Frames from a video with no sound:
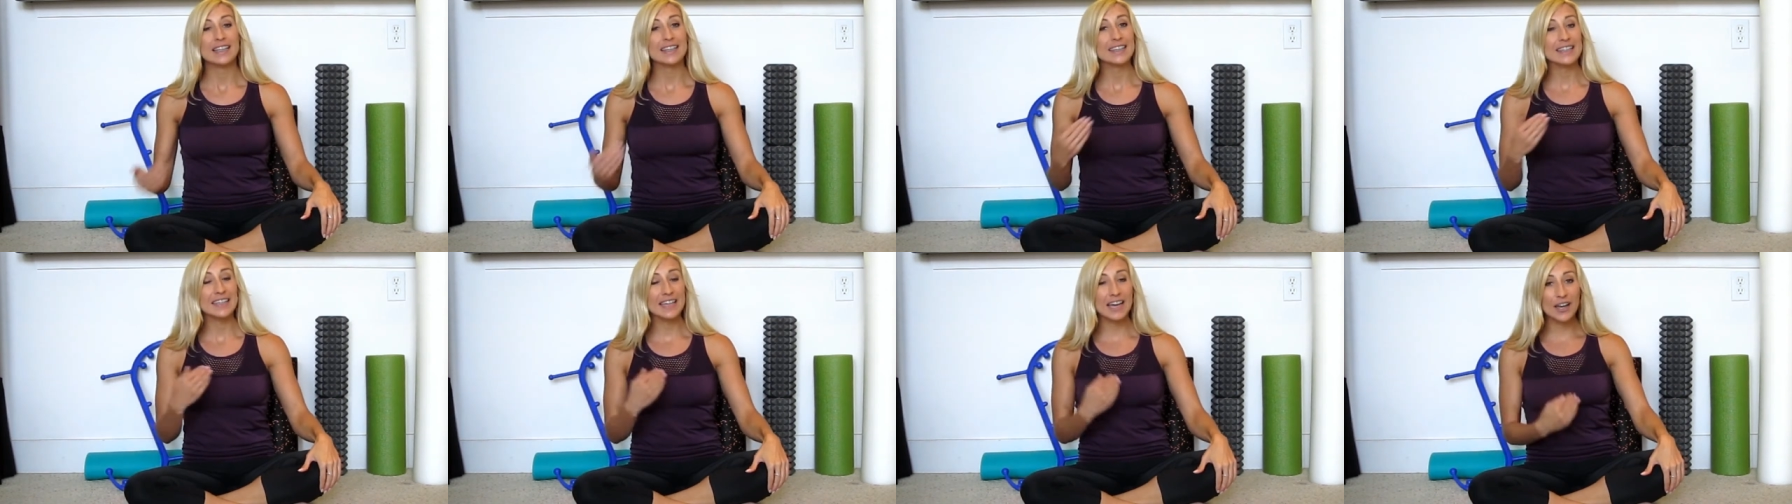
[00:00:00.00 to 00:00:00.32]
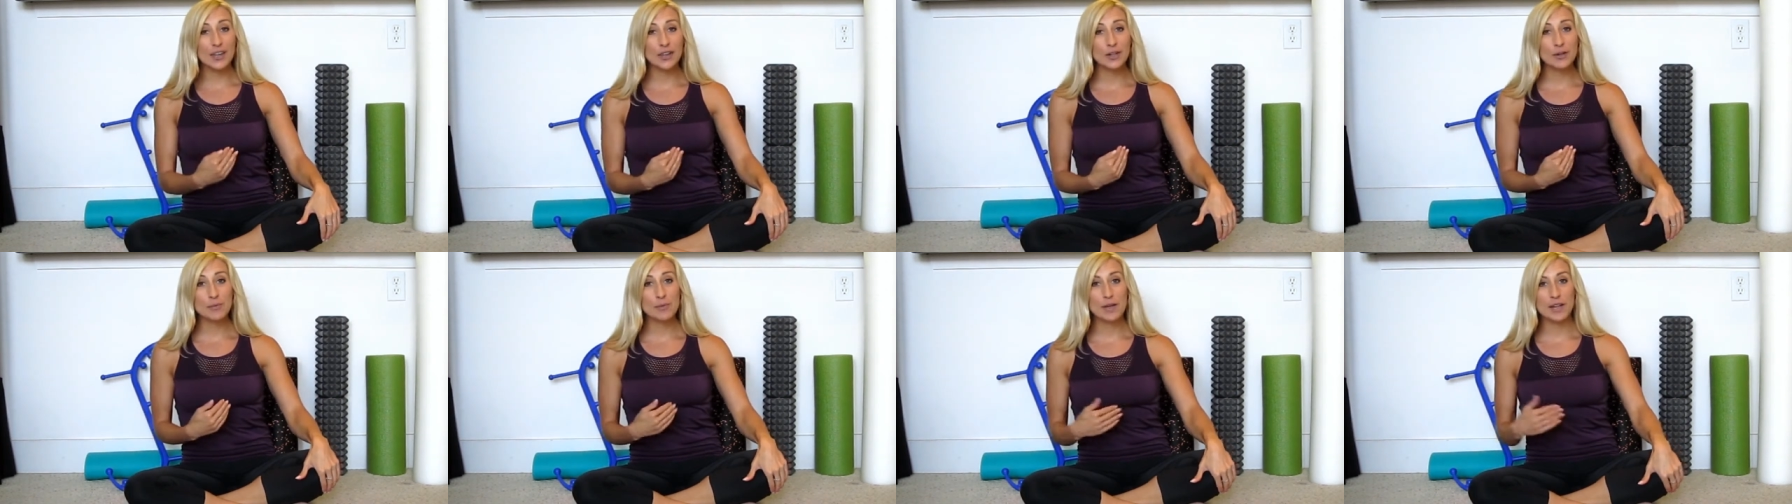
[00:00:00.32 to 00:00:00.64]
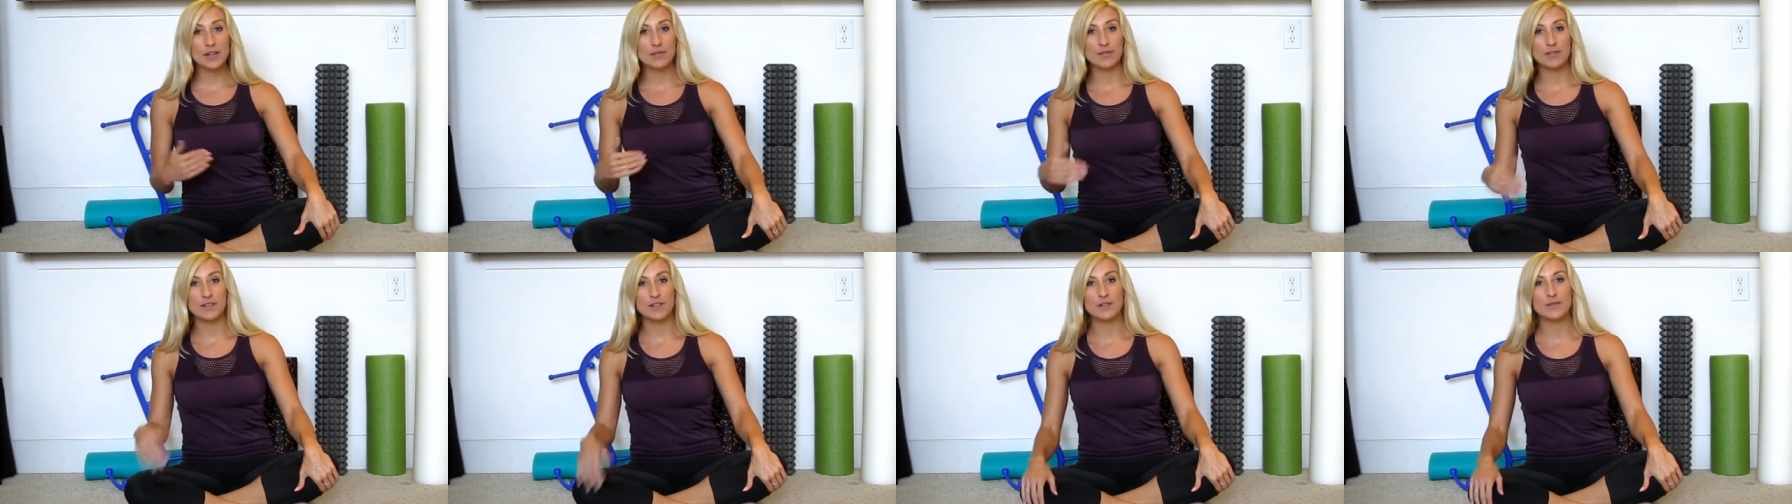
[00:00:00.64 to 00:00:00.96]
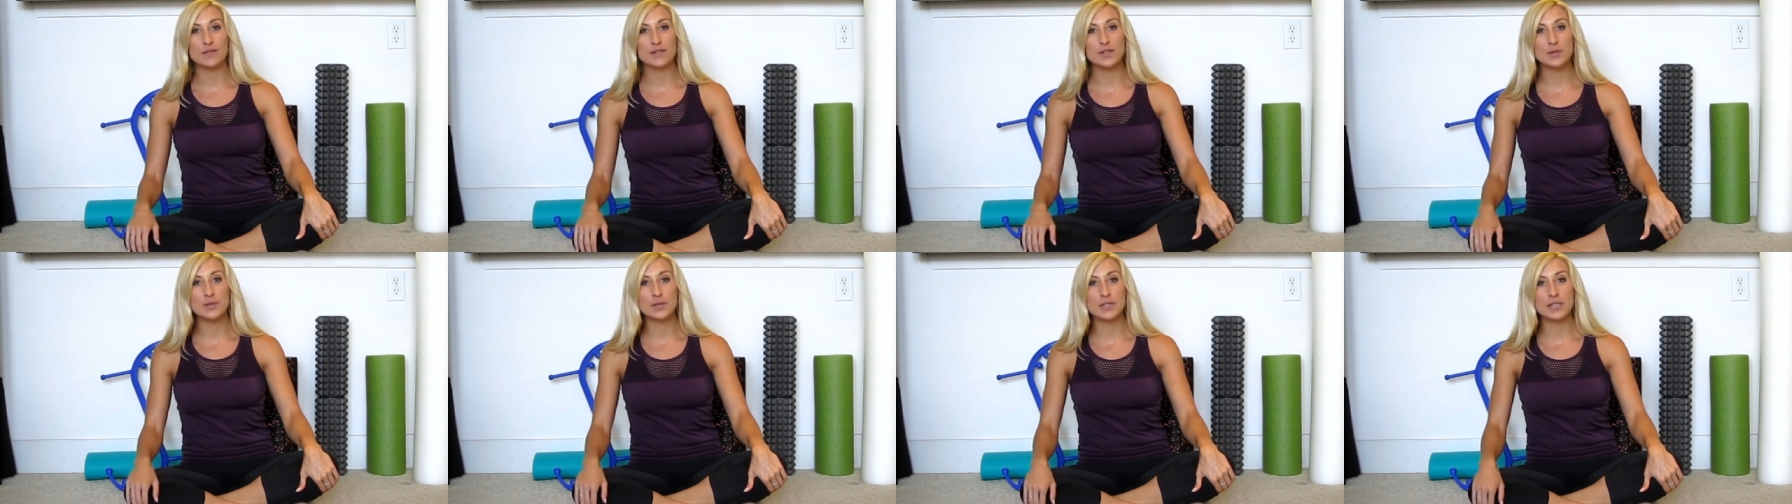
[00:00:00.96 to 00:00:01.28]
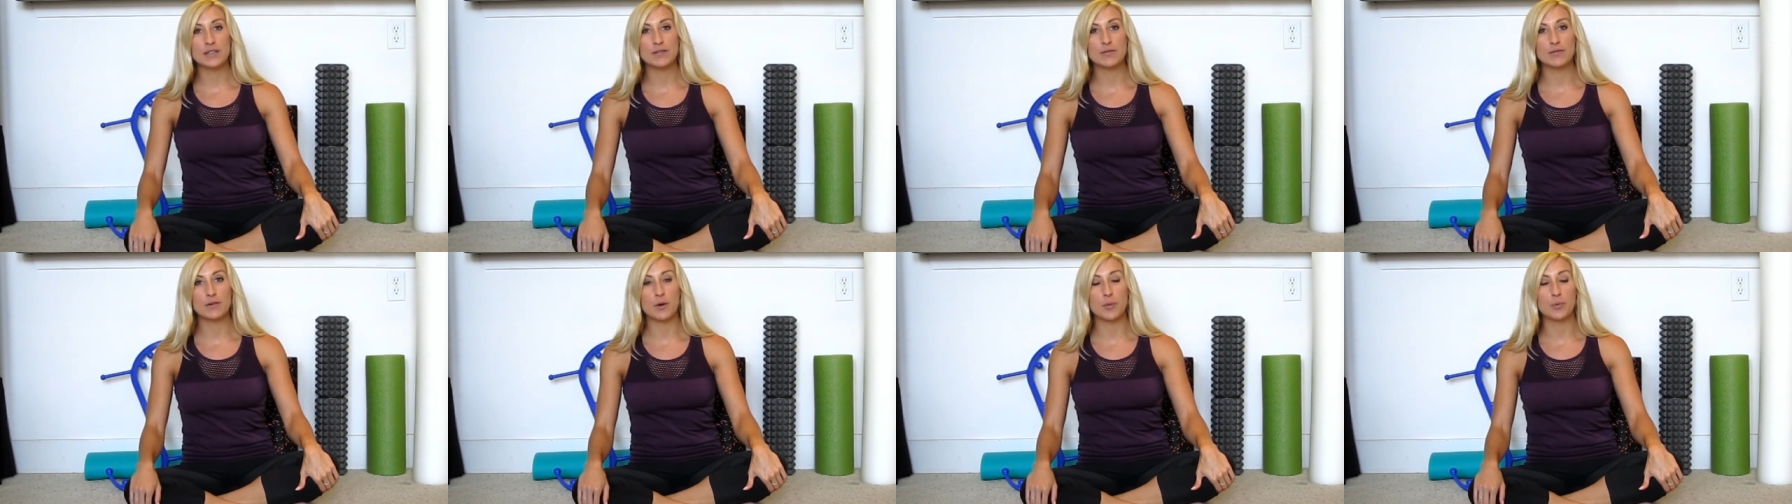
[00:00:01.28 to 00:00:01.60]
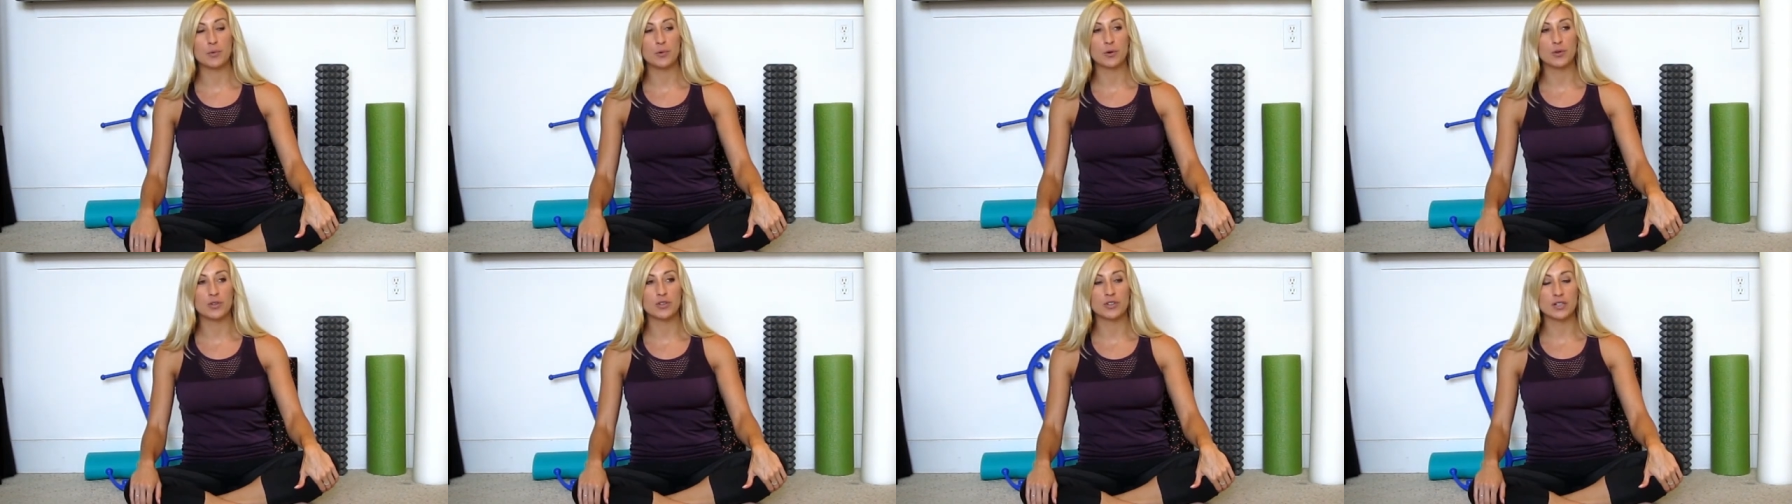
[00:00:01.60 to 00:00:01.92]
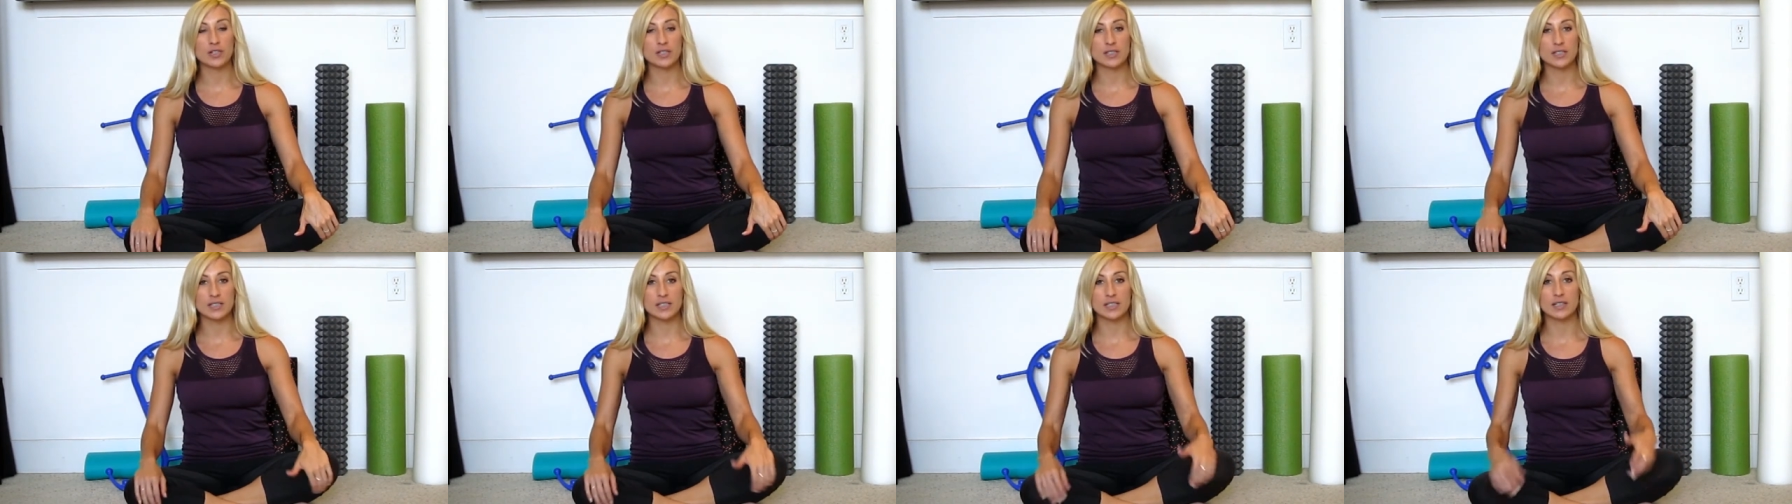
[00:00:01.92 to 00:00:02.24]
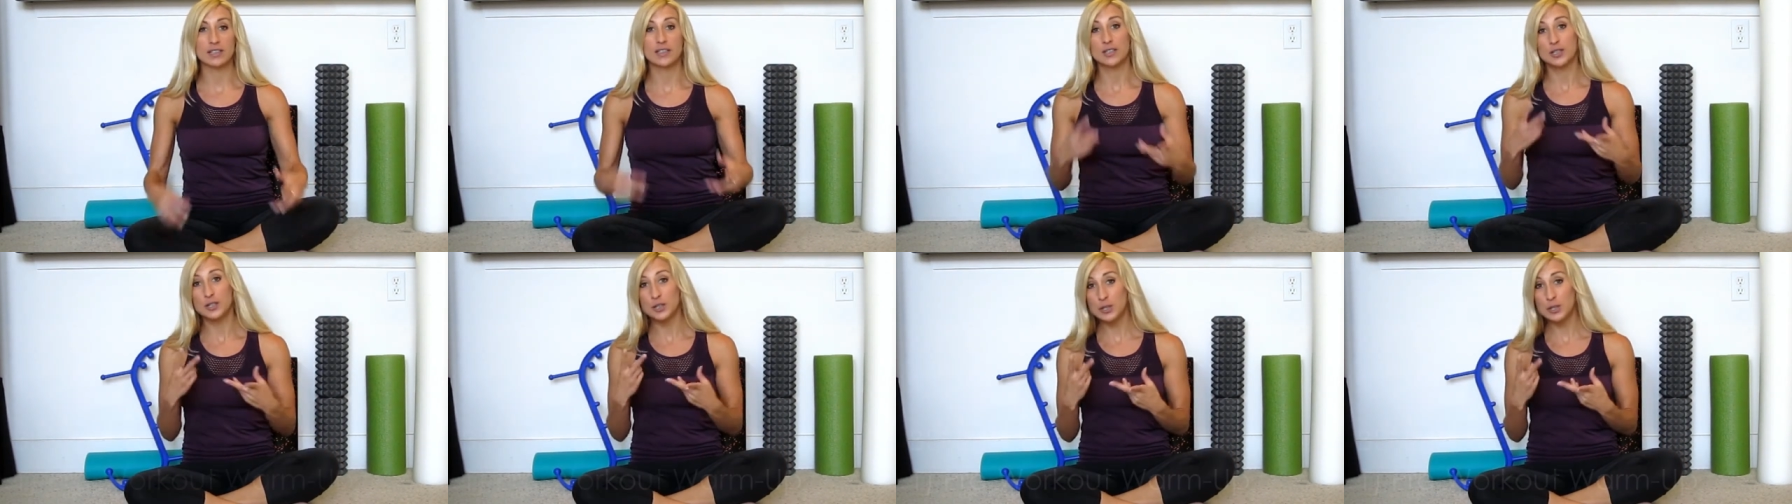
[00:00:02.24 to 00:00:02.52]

The other benefit of using foam rollers,